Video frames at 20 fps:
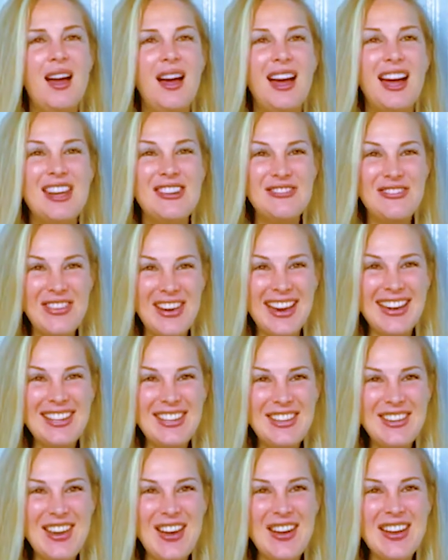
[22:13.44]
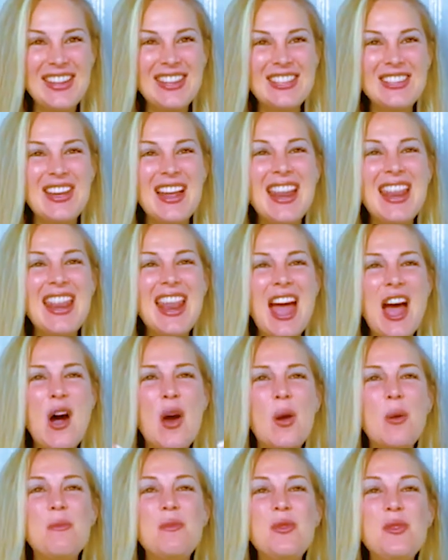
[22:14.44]
I invite you now to
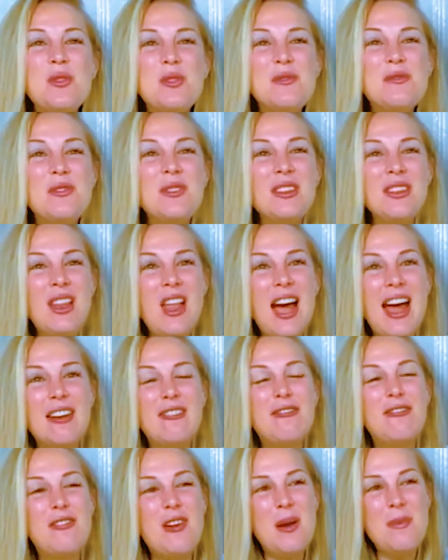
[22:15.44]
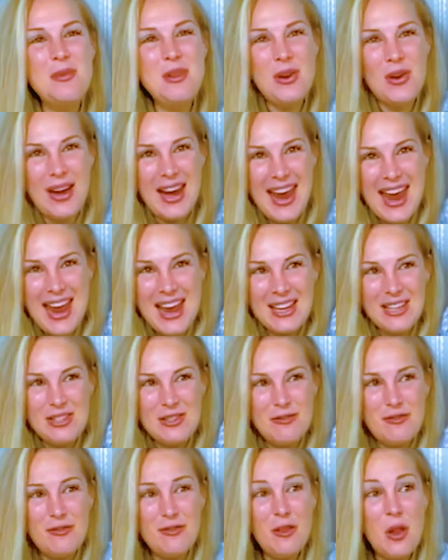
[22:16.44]
allow a beautiful light from your head
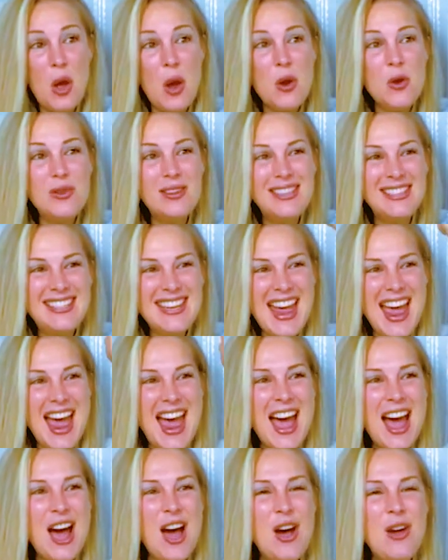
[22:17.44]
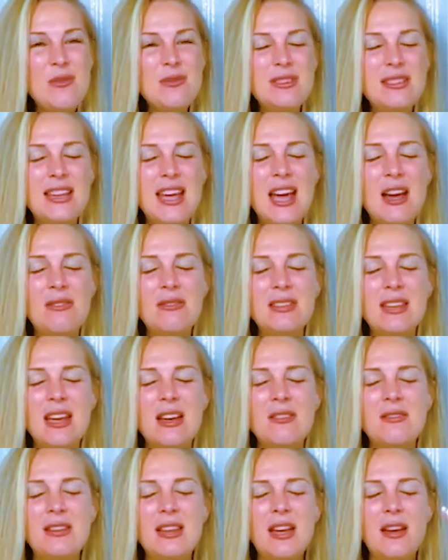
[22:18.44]
to flow down, down,
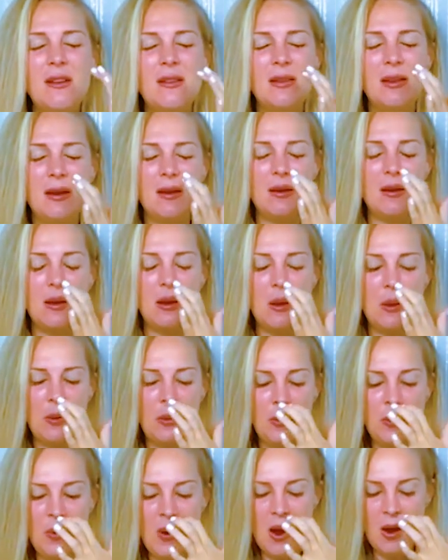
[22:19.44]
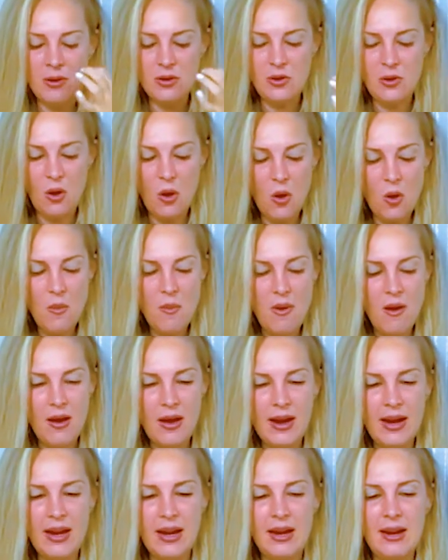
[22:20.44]
down, down, down, down, throughout your whole
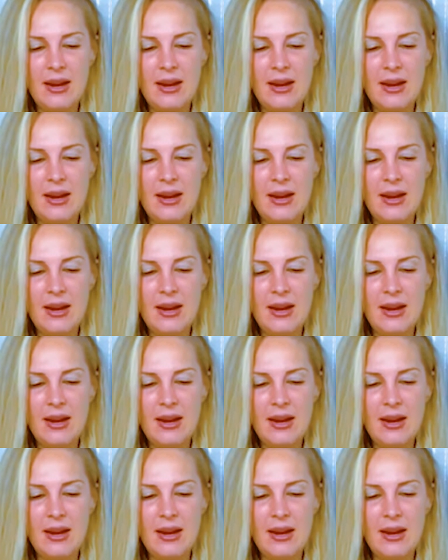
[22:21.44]
body.